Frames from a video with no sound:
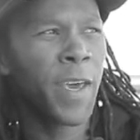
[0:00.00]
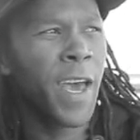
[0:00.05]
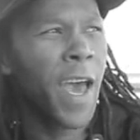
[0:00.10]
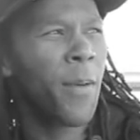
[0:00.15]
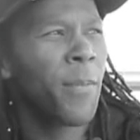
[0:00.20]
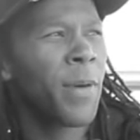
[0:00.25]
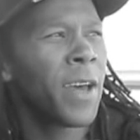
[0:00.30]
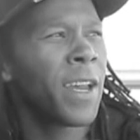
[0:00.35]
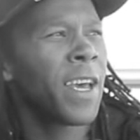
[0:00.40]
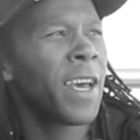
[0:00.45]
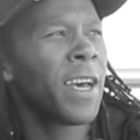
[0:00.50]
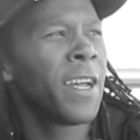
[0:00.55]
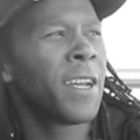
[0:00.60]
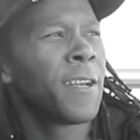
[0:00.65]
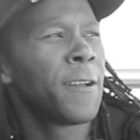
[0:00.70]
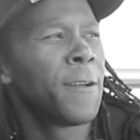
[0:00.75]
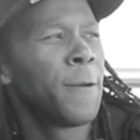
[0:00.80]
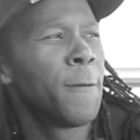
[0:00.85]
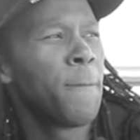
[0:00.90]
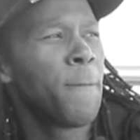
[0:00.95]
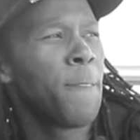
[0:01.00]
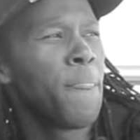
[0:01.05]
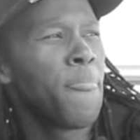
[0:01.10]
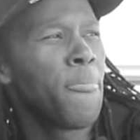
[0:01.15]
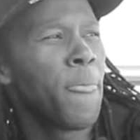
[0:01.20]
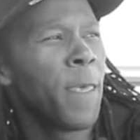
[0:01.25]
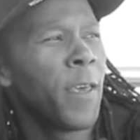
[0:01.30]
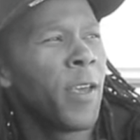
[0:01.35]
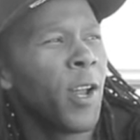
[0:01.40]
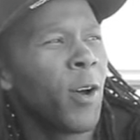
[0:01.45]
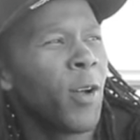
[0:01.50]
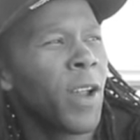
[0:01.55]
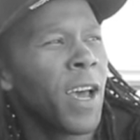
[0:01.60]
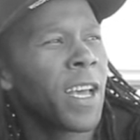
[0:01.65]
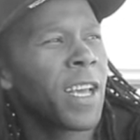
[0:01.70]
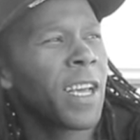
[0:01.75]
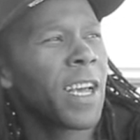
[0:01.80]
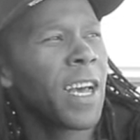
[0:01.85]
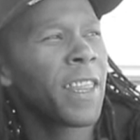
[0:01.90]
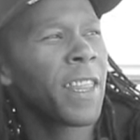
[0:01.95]
man. And
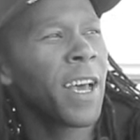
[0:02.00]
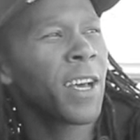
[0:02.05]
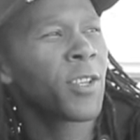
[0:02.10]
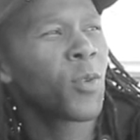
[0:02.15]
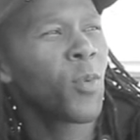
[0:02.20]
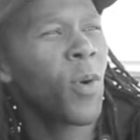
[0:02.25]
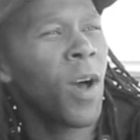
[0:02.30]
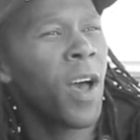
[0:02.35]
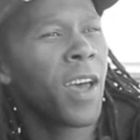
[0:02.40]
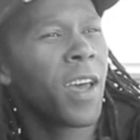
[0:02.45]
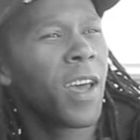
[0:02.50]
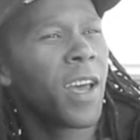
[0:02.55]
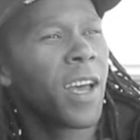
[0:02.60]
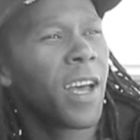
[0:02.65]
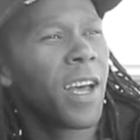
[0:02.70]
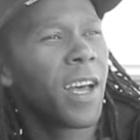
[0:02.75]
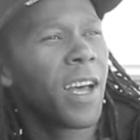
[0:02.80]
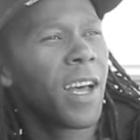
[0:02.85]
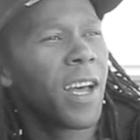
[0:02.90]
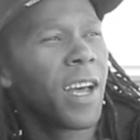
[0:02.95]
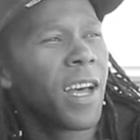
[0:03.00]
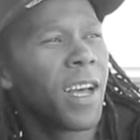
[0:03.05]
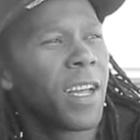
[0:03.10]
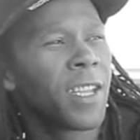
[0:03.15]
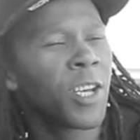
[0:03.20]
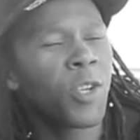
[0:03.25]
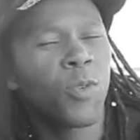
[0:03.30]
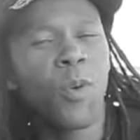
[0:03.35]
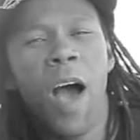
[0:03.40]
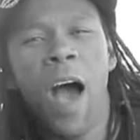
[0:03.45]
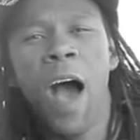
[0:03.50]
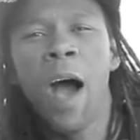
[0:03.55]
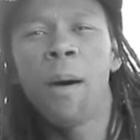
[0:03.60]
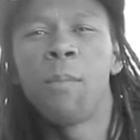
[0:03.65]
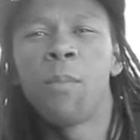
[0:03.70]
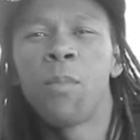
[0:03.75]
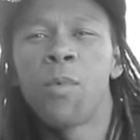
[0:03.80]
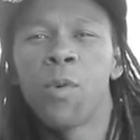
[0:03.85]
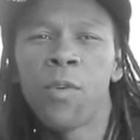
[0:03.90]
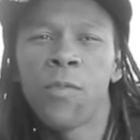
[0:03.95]
like that's why I
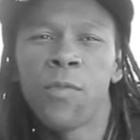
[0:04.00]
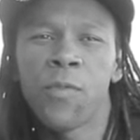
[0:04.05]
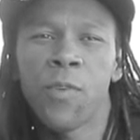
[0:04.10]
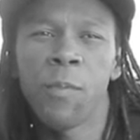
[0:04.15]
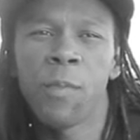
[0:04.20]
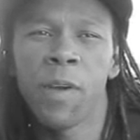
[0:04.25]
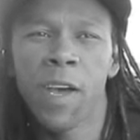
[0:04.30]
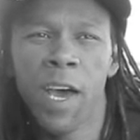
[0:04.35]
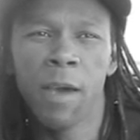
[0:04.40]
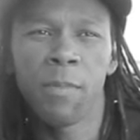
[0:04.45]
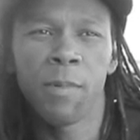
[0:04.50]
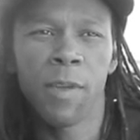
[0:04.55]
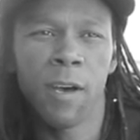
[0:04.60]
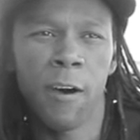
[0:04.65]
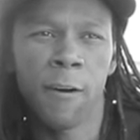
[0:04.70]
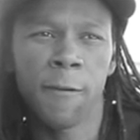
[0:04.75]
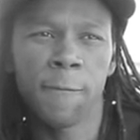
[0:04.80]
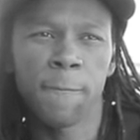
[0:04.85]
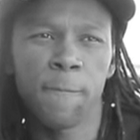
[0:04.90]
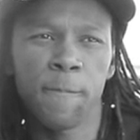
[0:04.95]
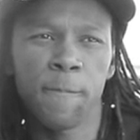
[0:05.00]
moved from Cape Town